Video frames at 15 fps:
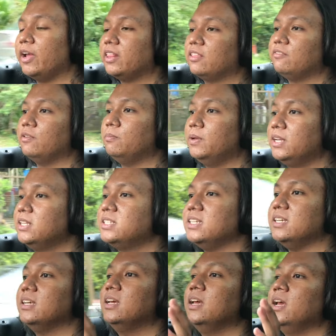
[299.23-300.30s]
breadth of
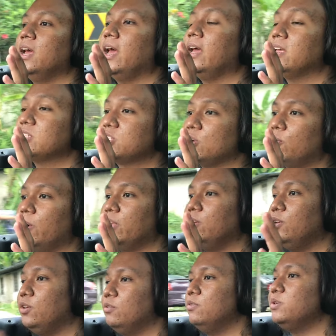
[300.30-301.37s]
ability. So when
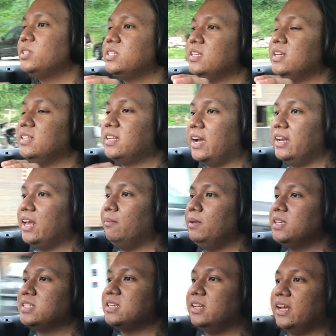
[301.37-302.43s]
you use the
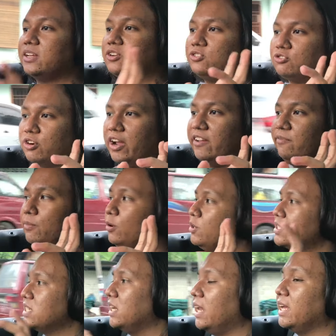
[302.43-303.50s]
dynamic select drive
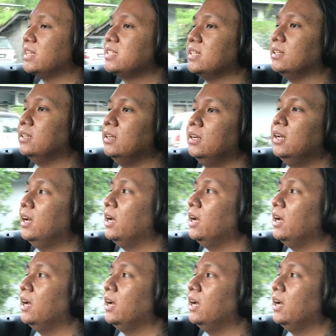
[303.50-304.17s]
mode selector